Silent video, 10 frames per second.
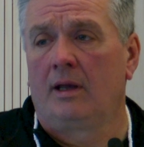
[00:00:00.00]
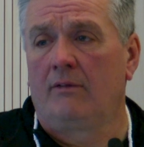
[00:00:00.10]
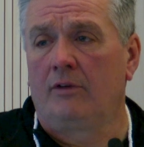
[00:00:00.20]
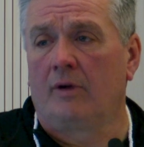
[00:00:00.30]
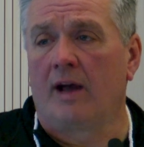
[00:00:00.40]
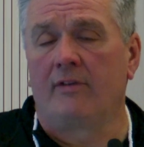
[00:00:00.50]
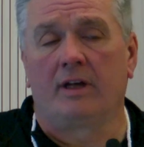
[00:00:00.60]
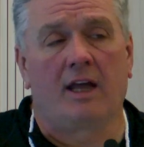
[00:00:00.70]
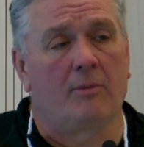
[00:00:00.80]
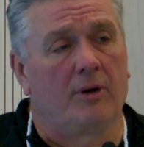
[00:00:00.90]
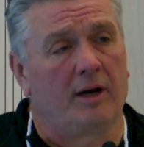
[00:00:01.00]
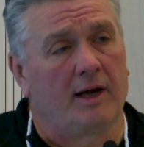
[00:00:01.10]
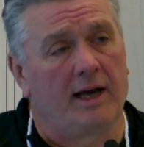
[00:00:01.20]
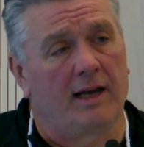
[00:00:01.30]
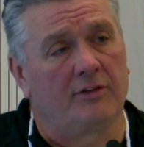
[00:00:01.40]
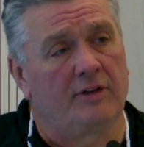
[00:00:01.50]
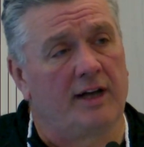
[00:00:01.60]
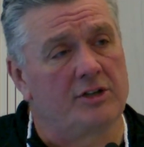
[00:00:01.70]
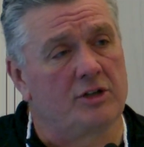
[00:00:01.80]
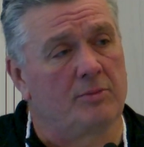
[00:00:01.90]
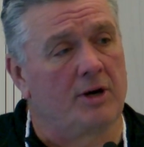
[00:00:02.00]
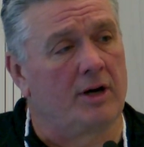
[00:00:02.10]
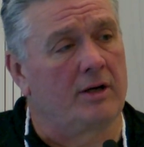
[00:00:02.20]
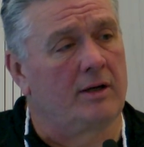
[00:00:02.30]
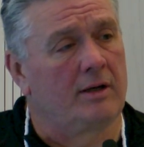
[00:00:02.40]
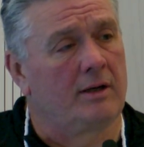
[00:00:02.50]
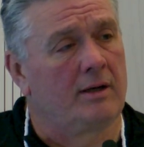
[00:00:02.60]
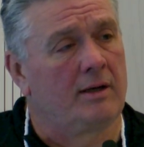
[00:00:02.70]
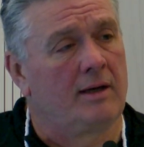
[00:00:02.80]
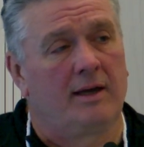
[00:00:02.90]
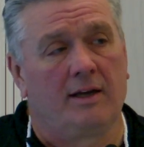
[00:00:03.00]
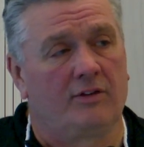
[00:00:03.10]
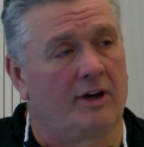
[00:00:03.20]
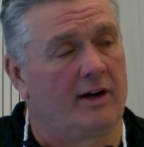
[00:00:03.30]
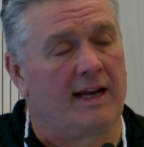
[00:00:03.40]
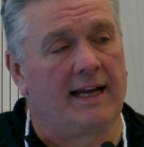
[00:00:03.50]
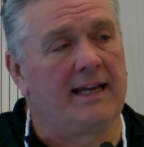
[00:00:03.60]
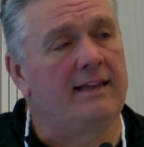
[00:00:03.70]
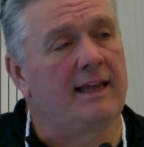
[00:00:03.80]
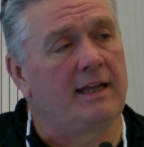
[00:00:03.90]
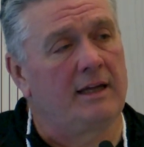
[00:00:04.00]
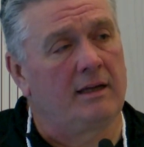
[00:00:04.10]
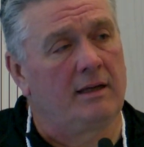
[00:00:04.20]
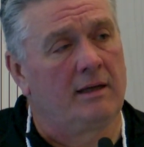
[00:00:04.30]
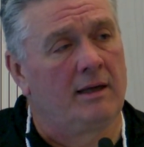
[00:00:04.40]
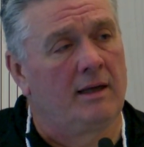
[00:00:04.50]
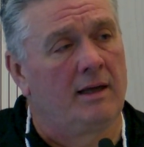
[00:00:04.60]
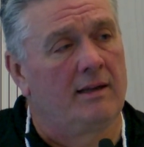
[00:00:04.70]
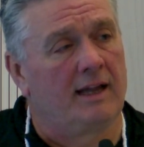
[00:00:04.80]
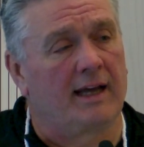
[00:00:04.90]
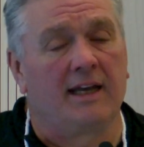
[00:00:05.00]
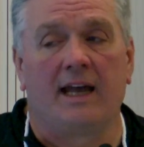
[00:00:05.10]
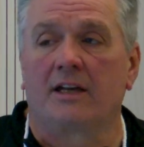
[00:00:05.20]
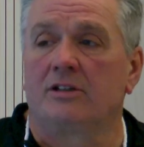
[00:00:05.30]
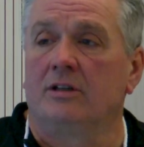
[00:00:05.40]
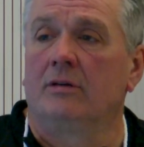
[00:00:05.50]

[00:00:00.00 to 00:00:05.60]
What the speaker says: If you drive into Cape Breton Highlands National Park, is there anything that connects you